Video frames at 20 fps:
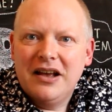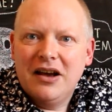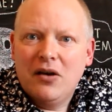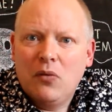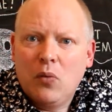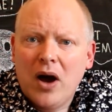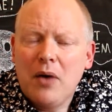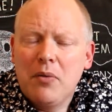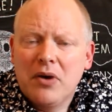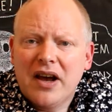
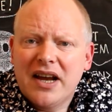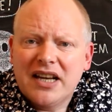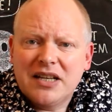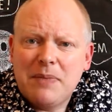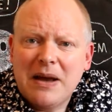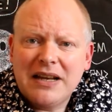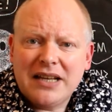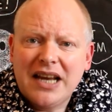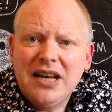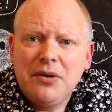Why would I
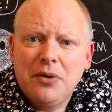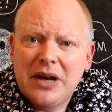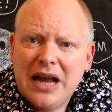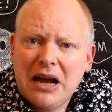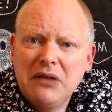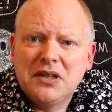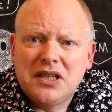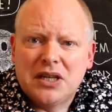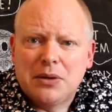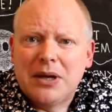expect anyone
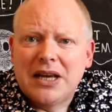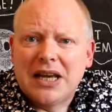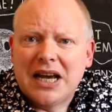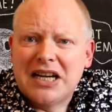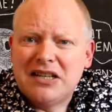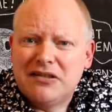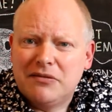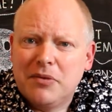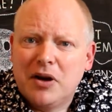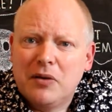else to
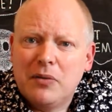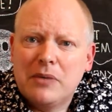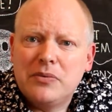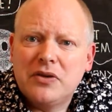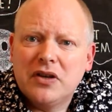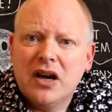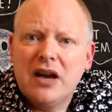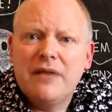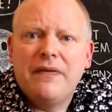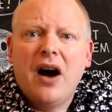engage with my
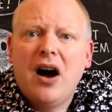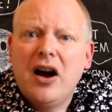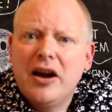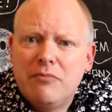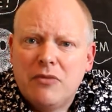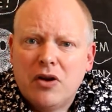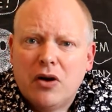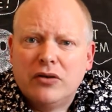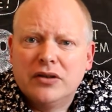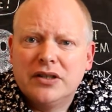website if I'm
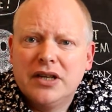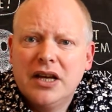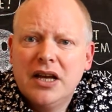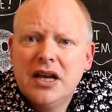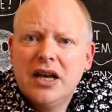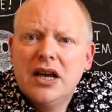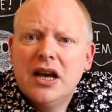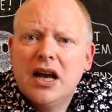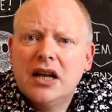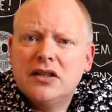not?
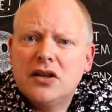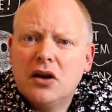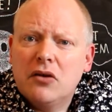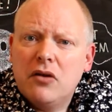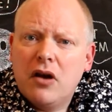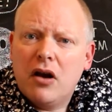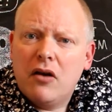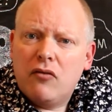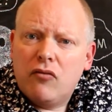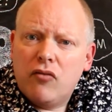And
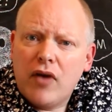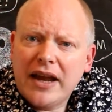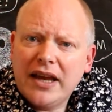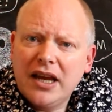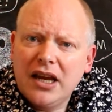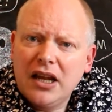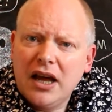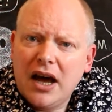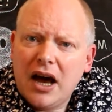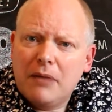so
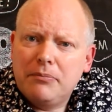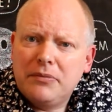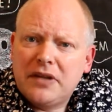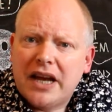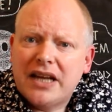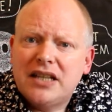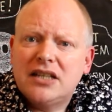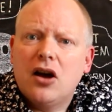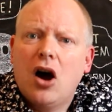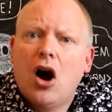regular
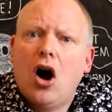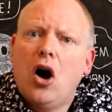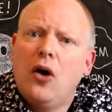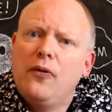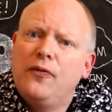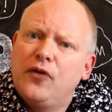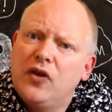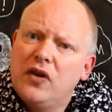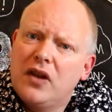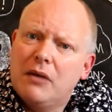updates,
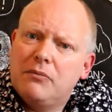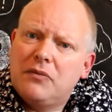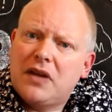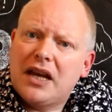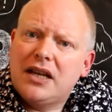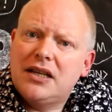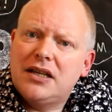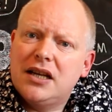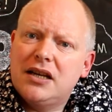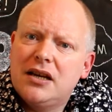often
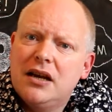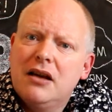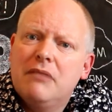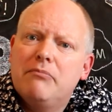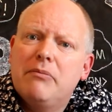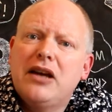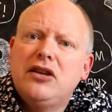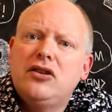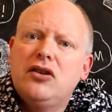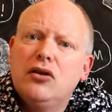updated,
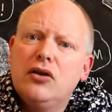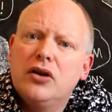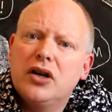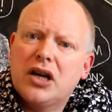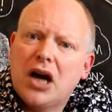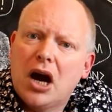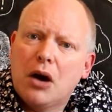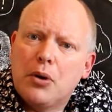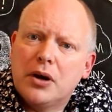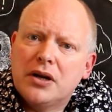makes you look
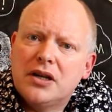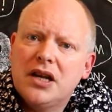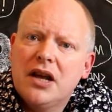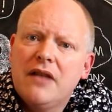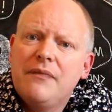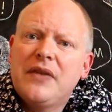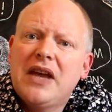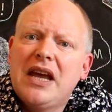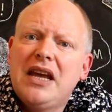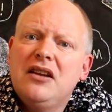current,
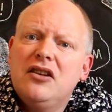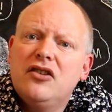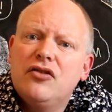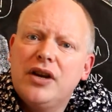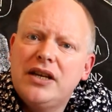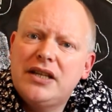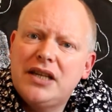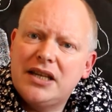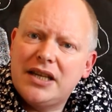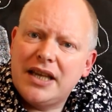
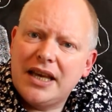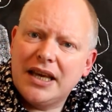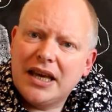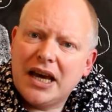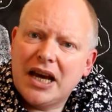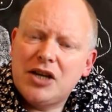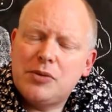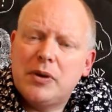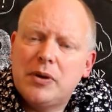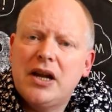increases the
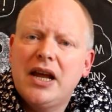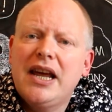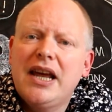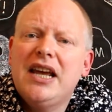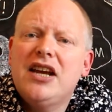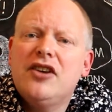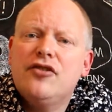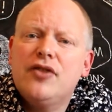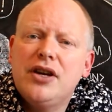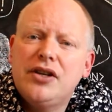engagement,
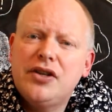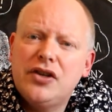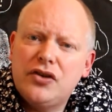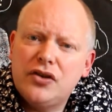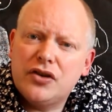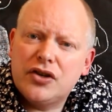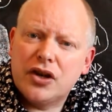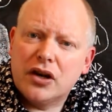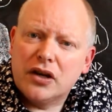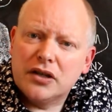increases your
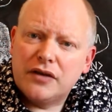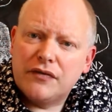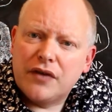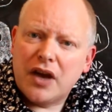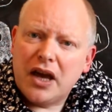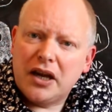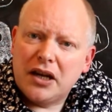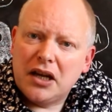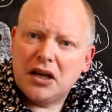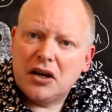chance of
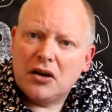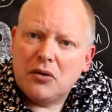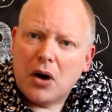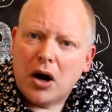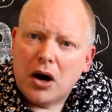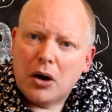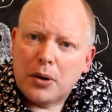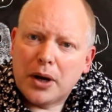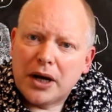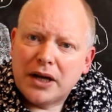getting
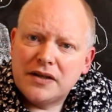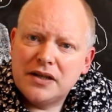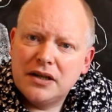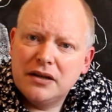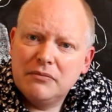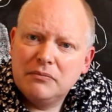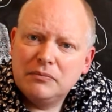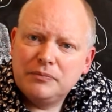inquiries.